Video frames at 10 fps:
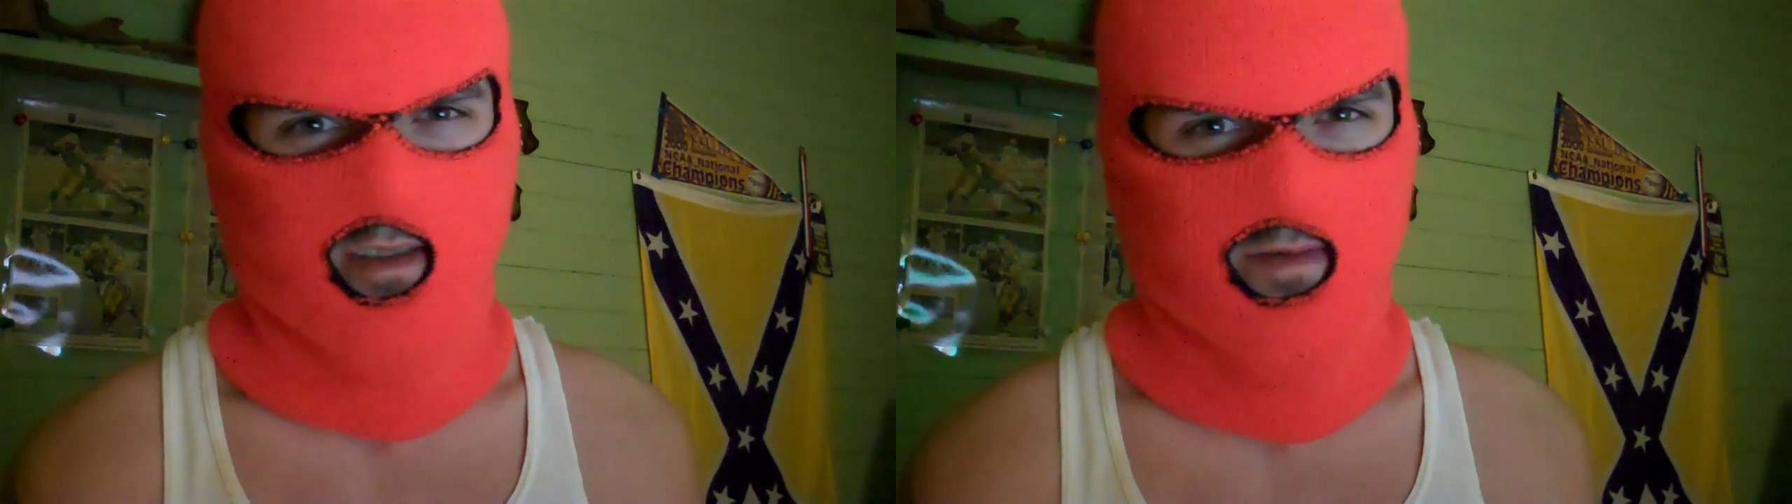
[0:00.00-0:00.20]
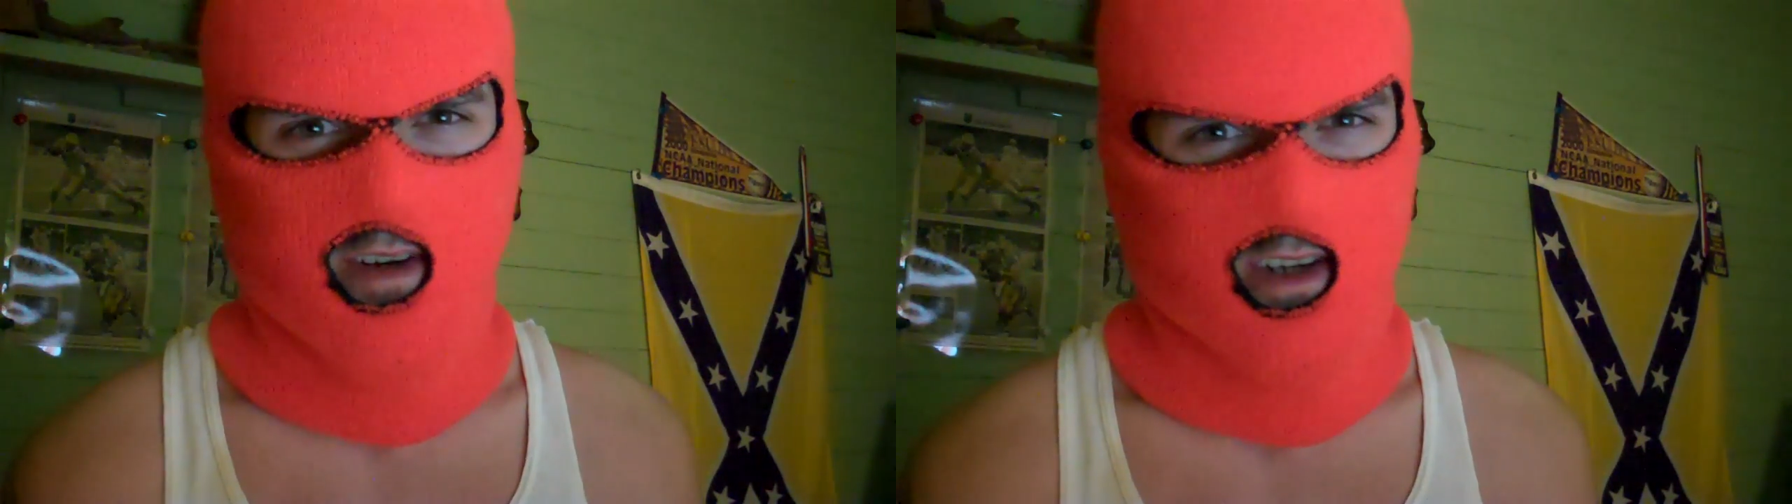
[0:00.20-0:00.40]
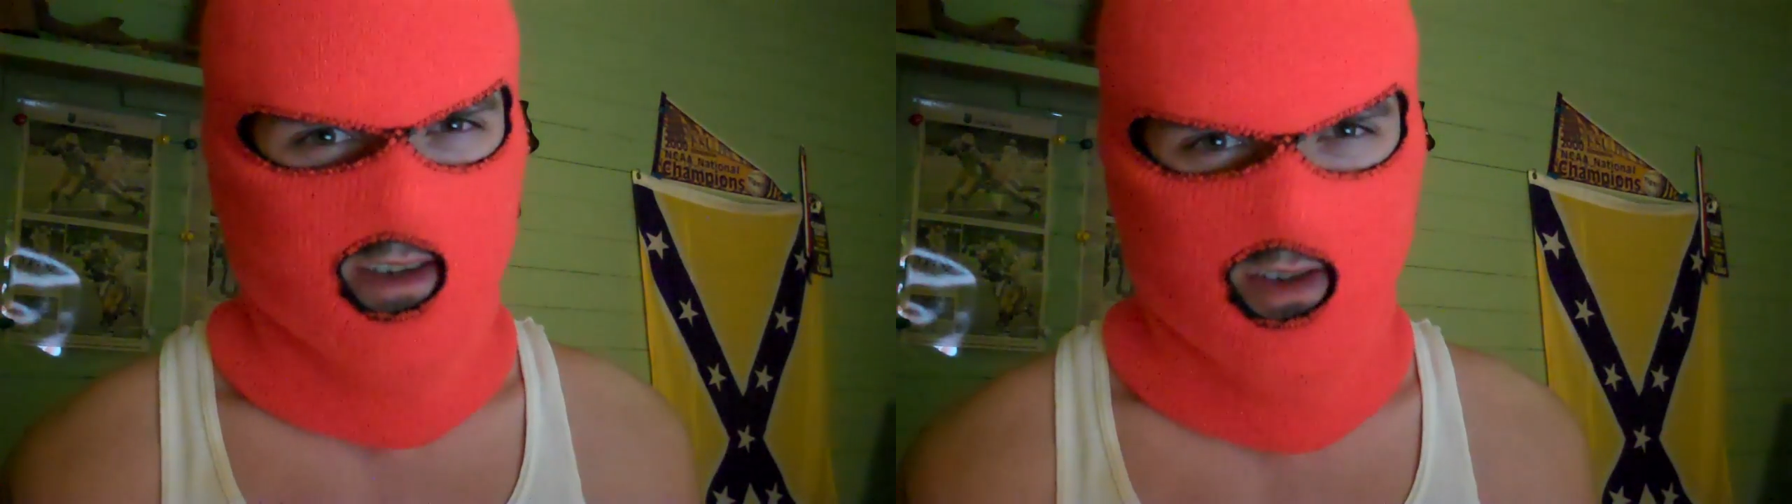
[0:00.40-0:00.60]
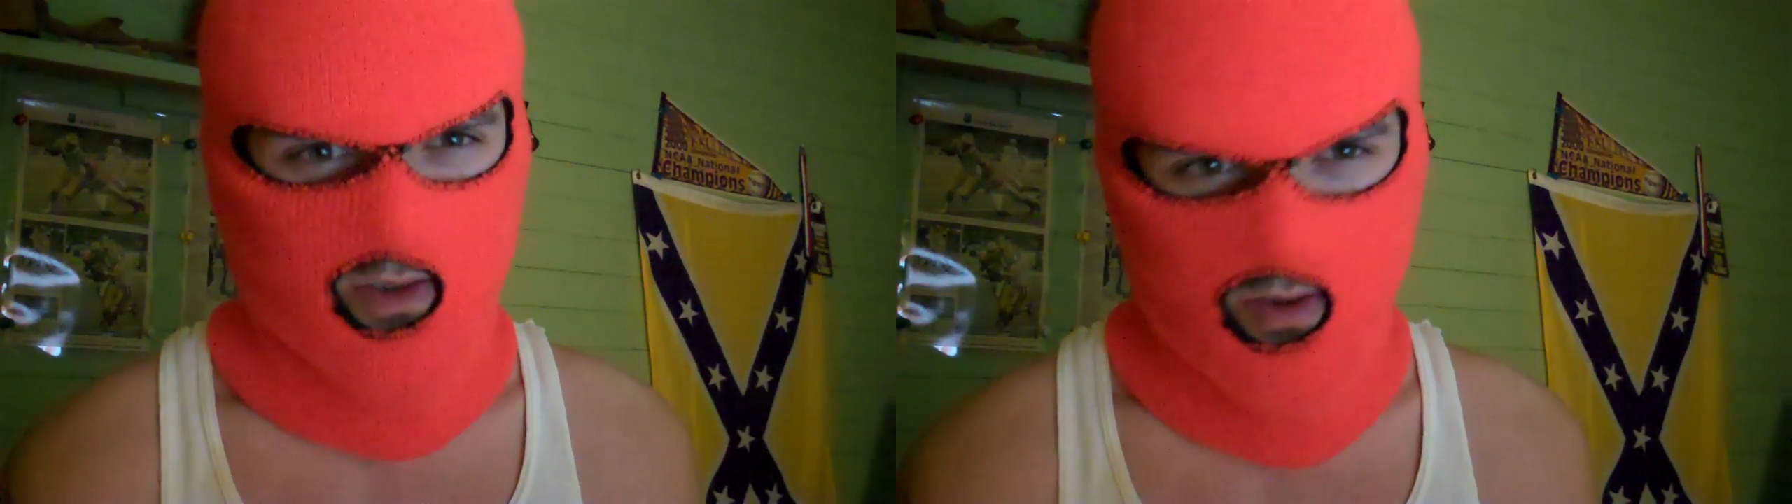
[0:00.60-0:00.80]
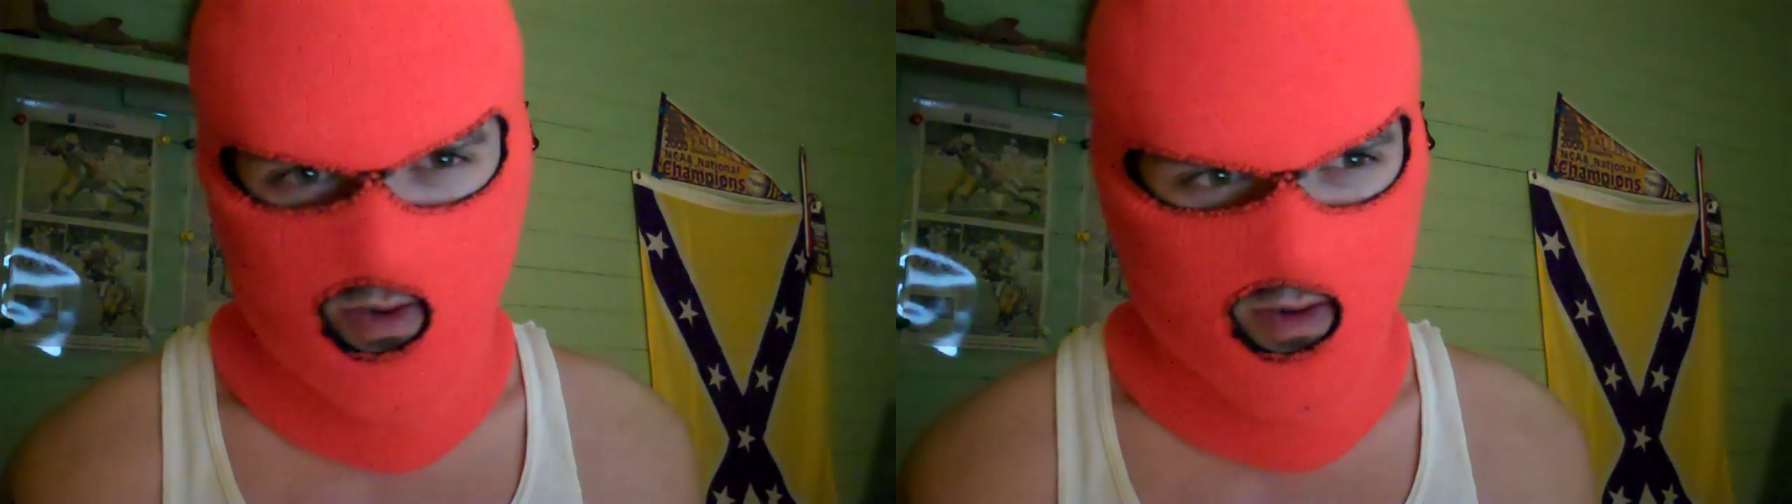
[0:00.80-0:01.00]
a fucking
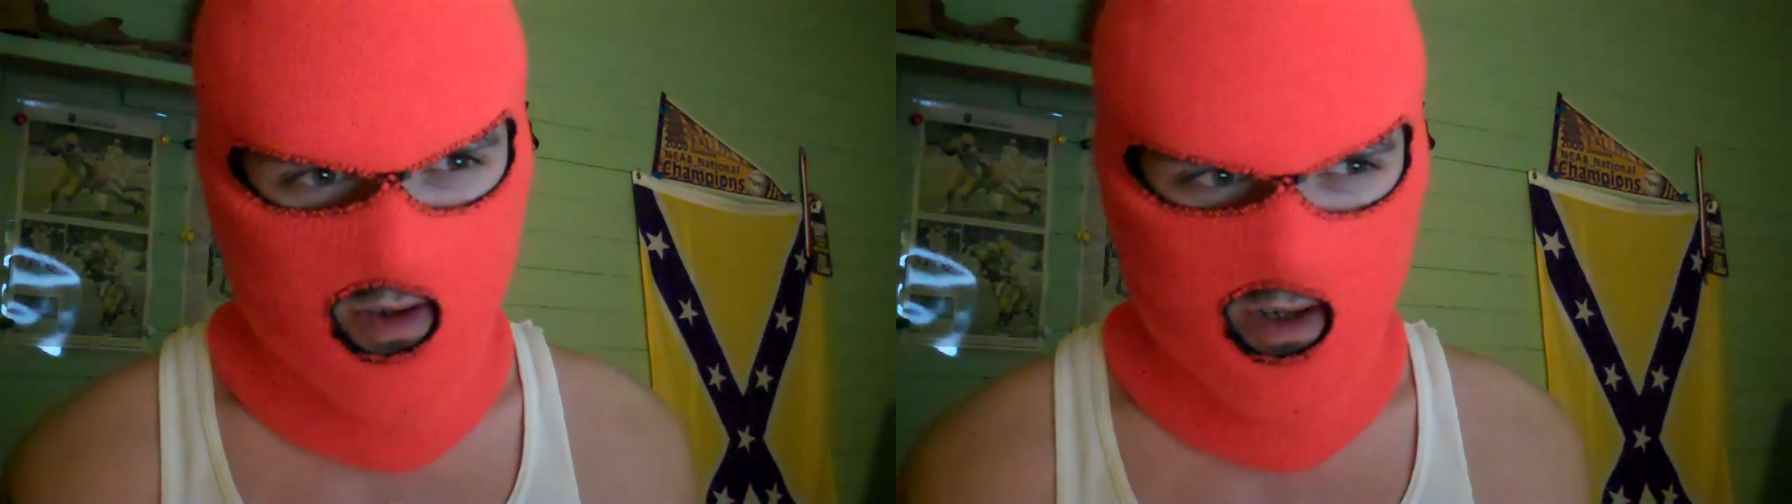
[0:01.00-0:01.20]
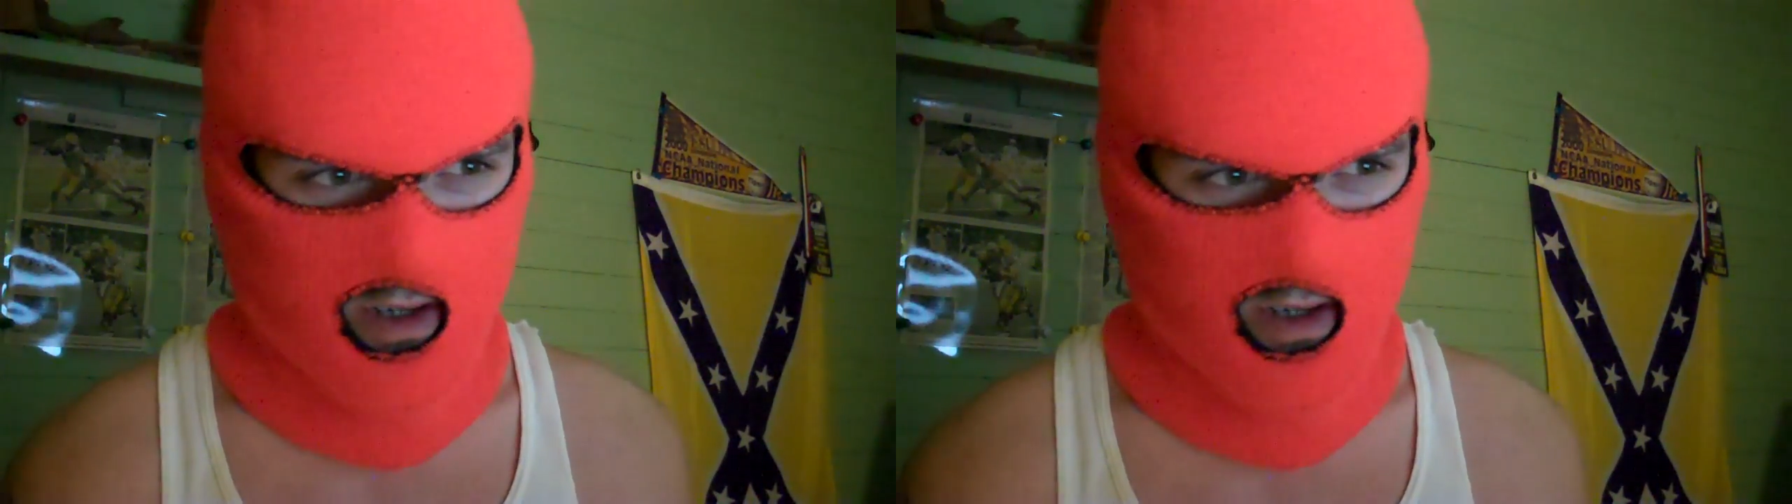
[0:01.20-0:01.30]
tool.